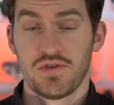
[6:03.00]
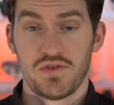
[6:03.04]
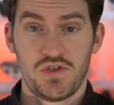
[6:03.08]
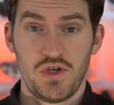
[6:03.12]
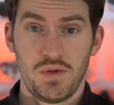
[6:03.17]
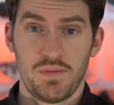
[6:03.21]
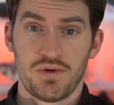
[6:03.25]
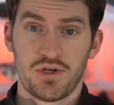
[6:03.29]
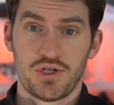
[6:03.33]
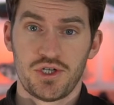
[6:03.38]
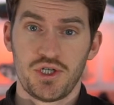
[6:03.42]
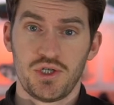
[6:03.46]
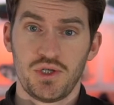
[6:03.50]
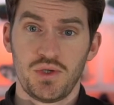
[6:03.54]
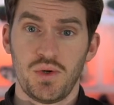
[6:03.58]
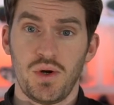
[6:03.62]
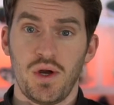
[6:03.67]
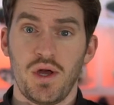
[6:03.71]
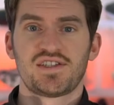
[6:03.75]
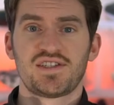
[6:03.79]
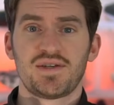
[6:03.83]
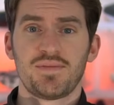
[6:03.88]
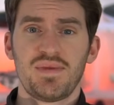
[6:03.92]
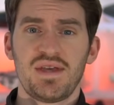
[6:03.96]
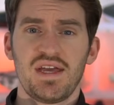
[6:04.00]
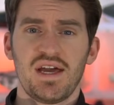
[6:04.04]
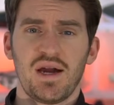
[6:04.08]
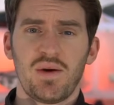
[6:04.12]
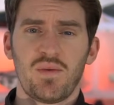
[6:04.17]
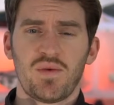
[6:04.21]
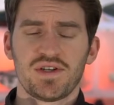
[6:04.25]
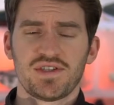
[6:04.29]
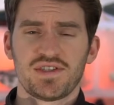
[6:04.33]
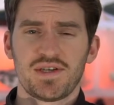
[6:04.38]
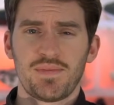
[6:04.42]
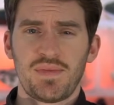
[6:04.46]
super shoe. To me, I
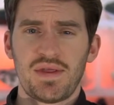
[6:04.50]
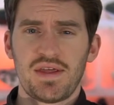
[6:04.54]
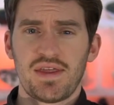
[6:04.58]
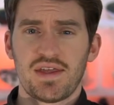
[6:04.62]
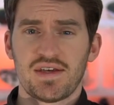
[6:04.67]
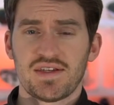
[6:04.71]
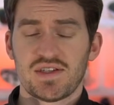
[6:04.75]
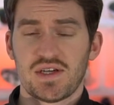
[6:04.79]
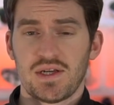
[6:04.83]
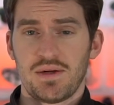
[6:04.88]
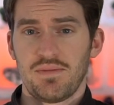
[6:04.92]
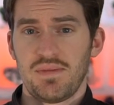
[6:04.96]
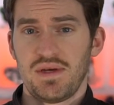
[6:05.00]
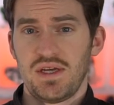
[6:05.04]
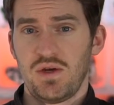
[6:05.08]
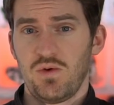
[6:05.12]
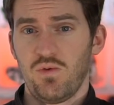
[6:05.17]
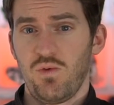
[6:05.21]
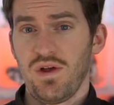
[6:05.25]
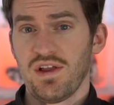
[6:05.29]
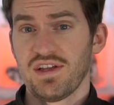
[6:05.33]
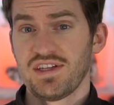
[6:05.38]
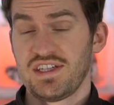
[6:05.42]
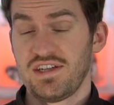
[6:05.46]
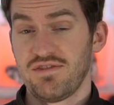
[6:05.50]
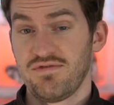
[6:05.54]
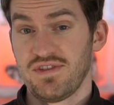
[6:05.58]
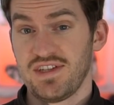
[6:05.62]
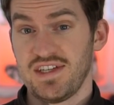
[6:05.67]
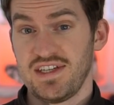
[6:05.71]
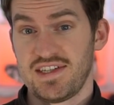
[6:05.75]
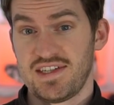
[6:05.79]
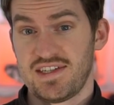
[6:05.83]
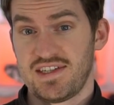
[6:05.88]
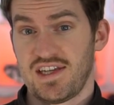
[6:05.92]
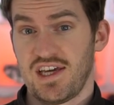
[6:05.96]
want something that's going to be
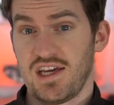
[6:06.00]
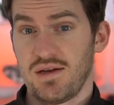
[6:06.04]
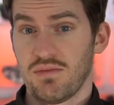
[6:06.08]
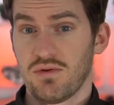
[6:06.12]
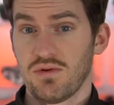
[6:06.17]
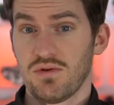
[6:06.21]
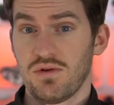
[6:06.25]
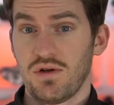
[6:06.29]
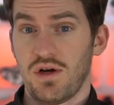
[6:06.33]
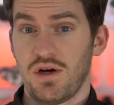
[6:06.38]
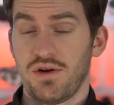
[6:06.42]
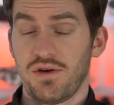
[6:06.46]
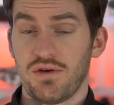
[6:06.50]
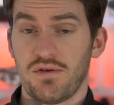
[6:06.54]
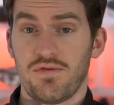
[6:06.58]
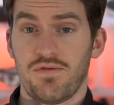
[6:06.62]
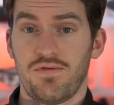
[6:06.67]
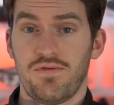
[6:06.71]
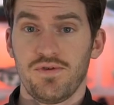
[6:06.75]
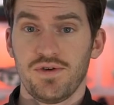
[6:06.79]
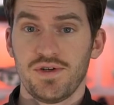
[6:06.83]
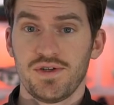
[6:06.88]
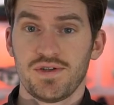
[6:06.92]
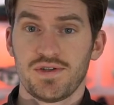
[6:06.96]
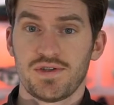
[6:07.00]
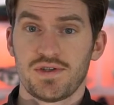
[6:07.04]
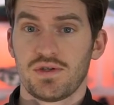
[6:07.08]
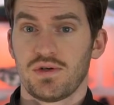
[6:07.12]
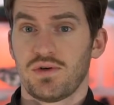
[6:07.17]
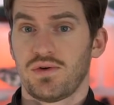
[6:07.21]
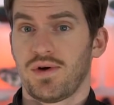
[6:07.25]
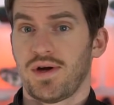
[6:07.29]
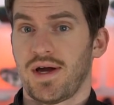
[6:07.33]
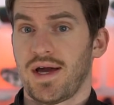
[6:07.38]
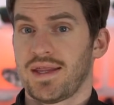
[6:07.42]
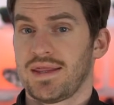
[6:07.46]
relatively stable underfoot,
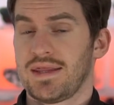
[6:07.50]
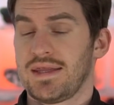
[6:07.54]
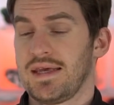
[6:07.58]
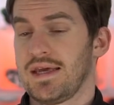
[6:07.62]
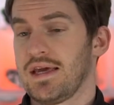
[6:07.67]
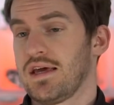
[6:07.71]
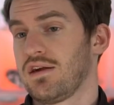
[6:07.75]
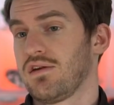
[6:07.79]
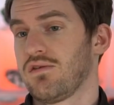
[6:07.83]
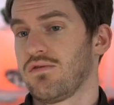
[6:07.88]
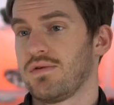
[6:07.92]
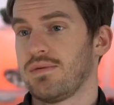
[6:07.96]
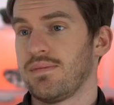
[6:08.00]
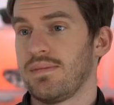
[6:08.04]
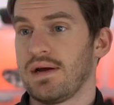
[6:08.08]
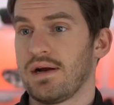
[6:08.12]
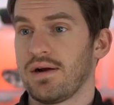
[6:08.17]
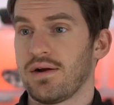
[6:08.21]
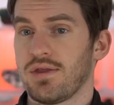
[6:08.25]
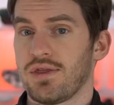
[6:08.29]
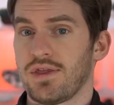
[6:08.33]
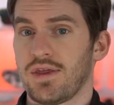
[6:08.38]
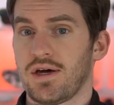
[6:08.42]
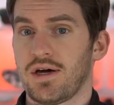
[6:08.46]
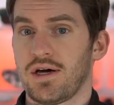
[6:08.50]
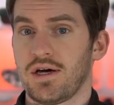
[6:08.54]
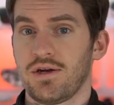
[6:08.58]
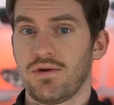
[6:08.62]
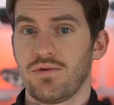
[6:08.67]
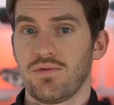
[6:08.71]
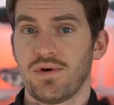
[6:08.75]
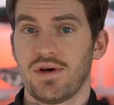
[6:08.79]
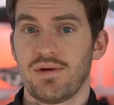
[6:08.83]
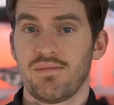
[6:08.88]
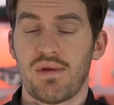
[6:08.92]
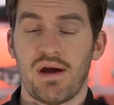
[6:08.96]
so at the end of a
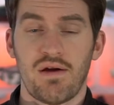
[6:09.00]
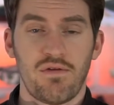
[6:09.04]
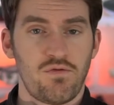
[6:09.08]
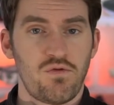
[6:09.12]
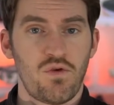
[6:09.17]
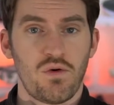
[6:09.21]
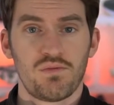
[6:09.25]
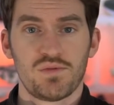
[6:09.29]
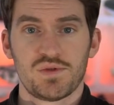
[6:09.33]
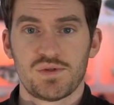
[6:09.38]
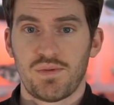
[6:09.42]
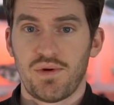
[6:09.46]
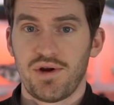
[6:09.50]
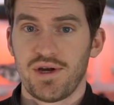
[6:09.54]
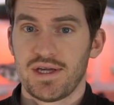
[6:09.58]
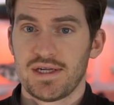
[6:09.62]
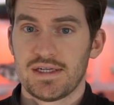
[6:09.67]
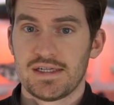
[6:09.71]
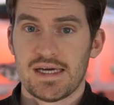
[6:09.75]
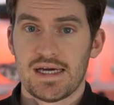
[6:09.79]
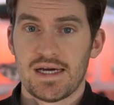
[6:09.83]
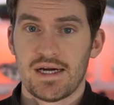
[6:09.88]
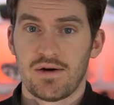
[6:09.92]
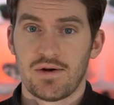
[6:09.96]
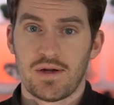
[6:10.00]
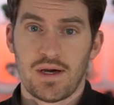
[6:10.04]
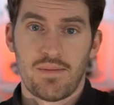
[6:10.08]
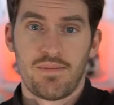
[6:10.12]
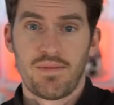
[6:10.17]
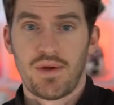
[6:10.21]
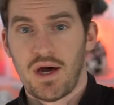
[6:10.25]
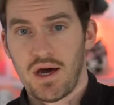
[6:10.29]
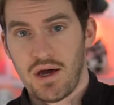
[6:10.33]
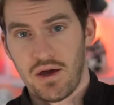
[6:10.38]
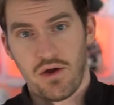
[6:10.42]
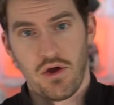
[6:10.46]
marathon when my form's breaking down, I'm
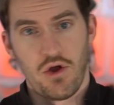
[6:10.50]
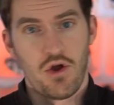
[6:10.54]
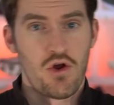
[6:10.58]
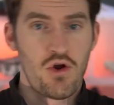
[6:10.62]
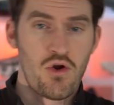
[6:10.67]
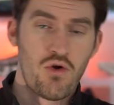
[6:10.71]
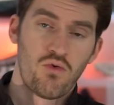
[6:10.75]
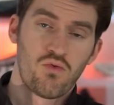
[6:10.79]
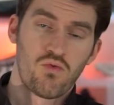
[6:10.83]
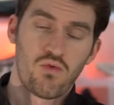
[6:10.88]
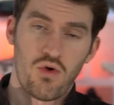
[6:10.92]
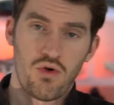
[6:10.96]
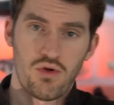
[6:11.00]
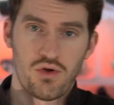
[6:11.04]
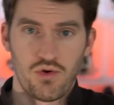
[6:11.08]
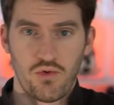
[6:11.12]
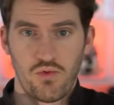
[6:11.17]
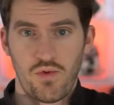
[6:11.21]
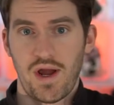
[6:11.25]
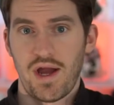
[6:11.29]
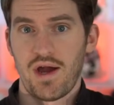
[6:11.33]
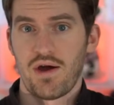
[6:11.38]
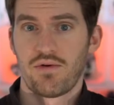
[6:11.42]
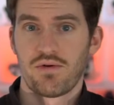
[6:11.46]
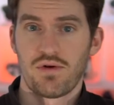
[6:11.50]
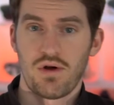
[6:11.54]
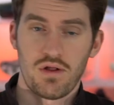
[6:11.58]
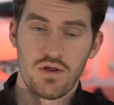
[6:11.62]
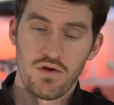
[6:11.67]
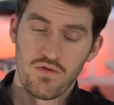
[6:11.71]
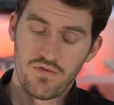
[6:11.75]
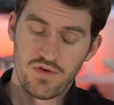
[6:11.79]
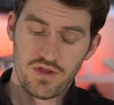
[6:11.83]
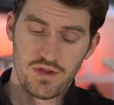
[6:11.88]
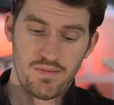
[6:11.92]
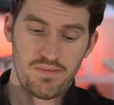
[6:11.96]
not rolling around all
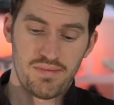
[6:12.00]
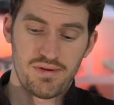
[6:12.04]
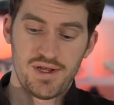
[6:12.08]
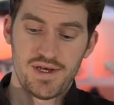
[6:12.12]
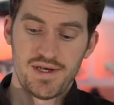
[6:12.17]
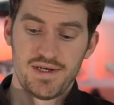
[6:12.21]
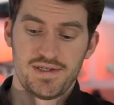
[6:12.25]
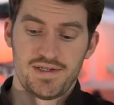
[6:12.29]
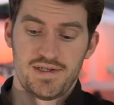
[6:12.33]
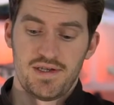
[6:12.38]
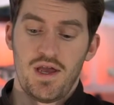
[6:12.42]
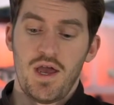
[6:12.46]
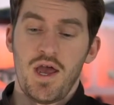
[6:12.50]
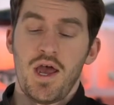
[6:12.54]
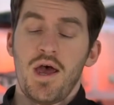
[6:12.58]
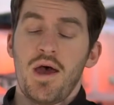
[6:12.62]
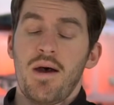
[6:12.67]
over the place.